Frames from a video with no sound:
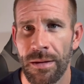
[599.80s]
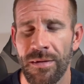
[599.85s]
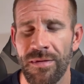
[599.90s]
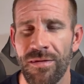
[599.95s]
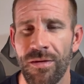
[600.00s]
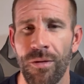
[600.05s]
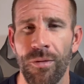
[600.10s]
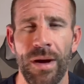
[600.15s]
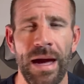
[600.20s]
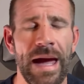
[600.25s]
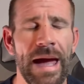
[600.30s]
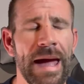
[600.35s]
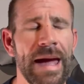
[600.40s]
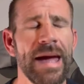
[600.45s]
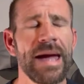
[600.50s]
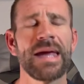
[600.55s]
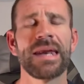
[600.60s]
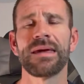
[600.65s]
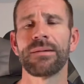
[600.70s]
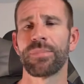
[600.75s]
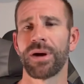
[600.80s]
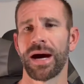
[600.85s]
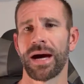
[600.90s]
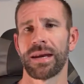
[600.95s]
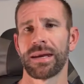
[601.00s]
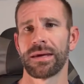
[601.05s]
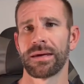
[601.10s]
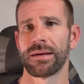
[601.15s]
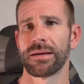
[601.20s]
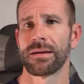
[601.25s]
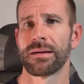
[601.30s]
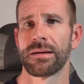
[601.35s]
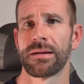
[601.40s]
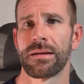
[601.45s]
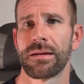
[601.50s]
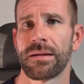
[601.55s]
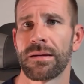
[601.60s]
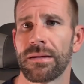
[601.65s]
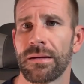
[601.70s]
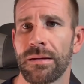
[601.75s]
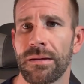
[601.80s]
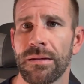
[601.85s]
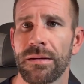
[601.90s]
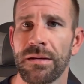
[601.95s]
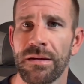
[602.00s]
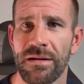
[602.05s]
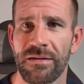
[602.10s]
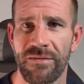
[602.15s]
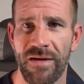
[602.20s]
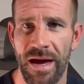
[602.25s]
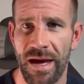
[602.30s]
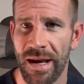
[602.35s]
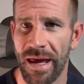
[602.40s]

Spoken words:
So anybody could have had